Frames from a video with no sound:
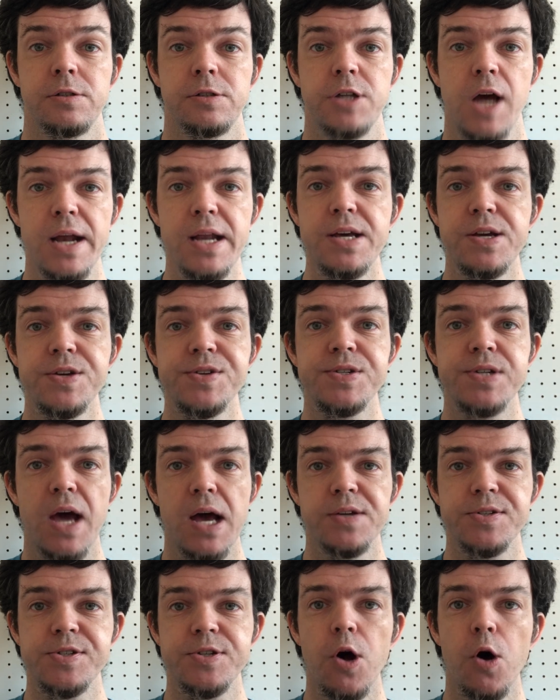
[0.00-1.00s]
Chinese
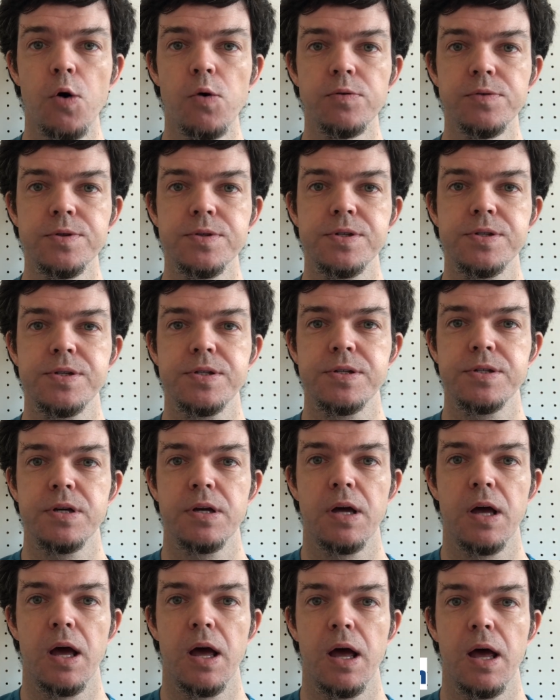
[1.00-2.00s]
has
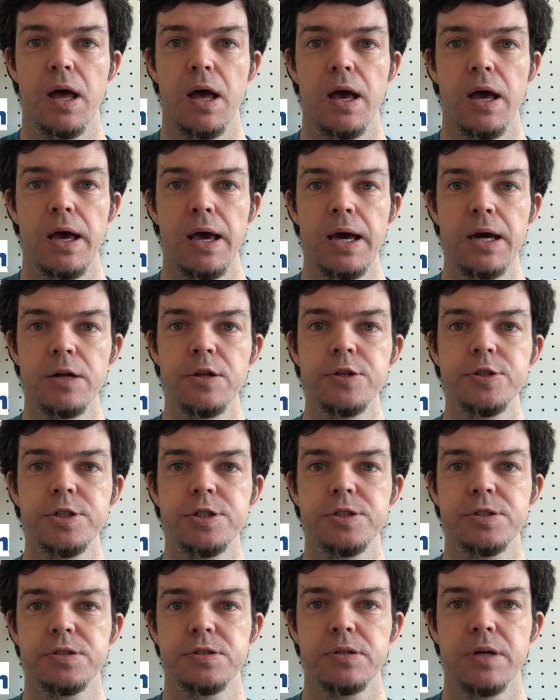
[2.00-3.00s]
tones.
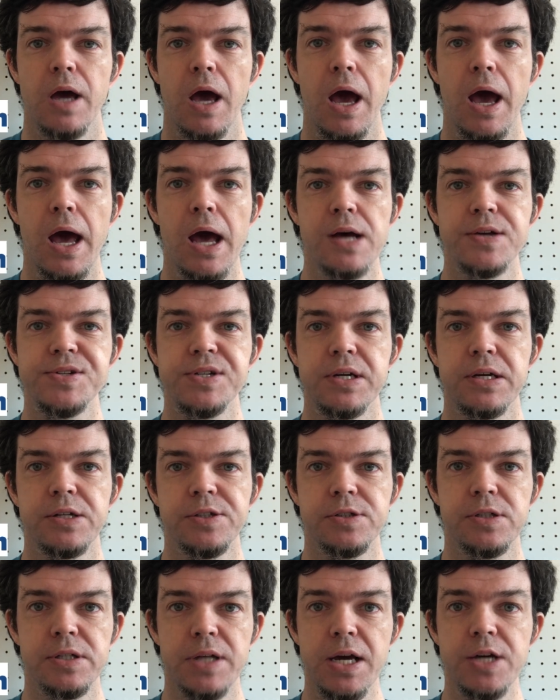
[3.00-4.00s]
English has
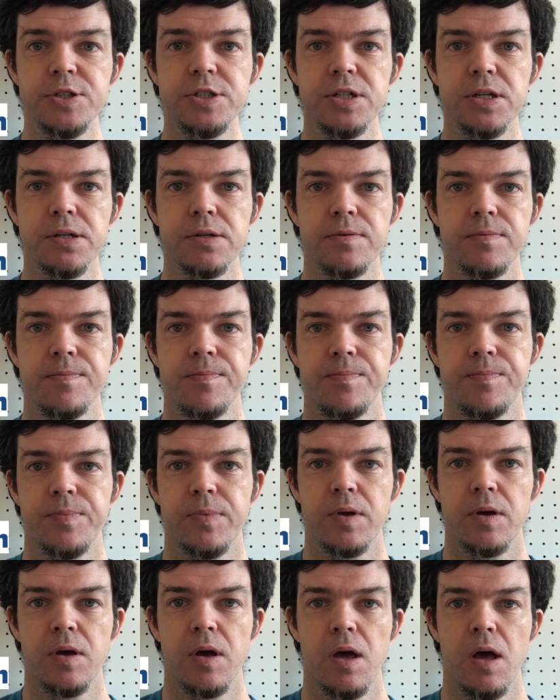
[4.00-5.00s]
intonation.
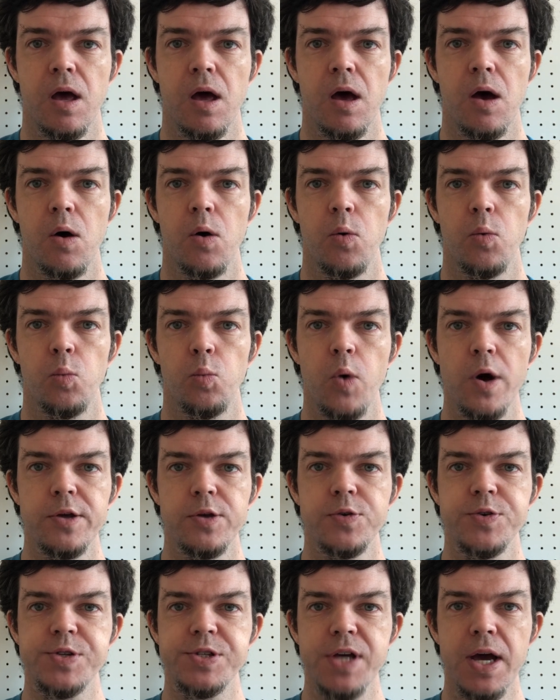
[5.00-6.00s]
What
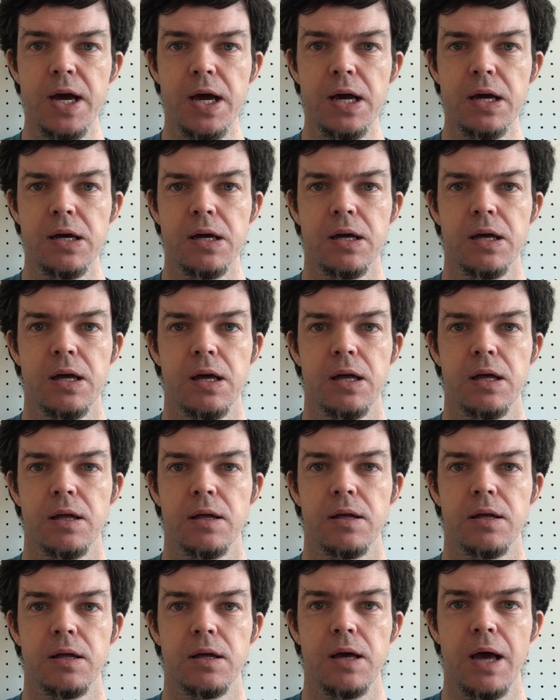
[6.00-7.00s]
you say
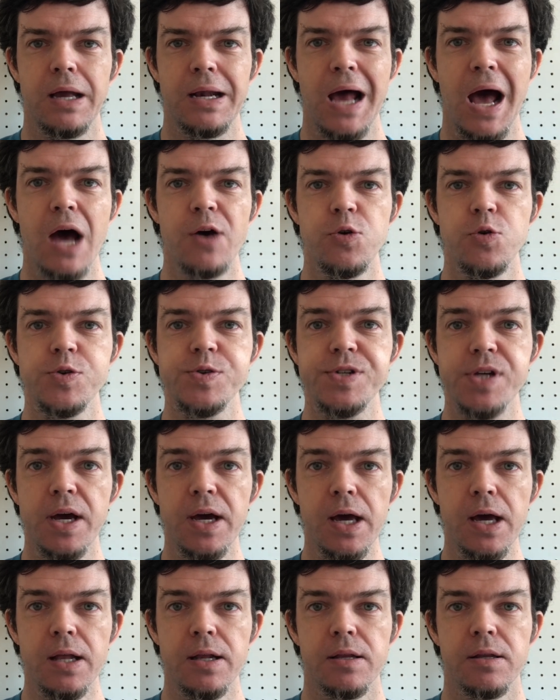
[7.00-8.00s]
and how you
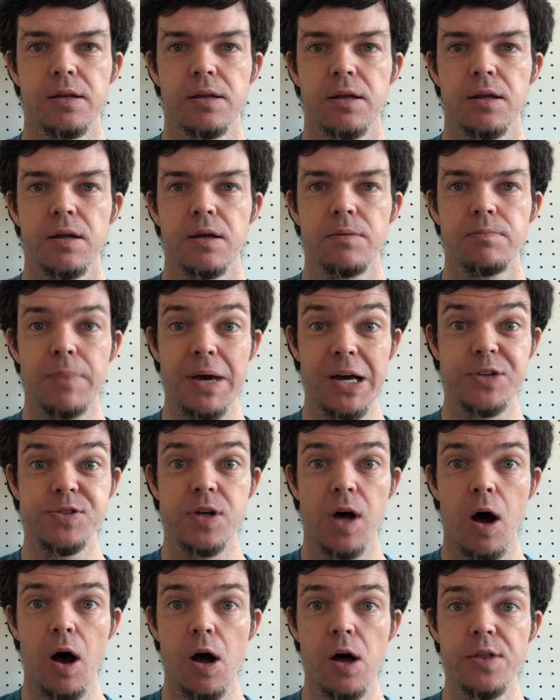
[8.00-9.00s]
say it
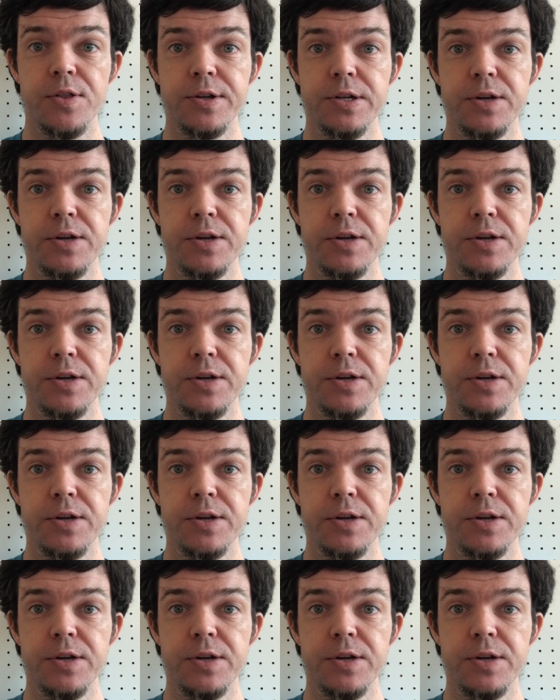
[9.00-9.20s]
makes all the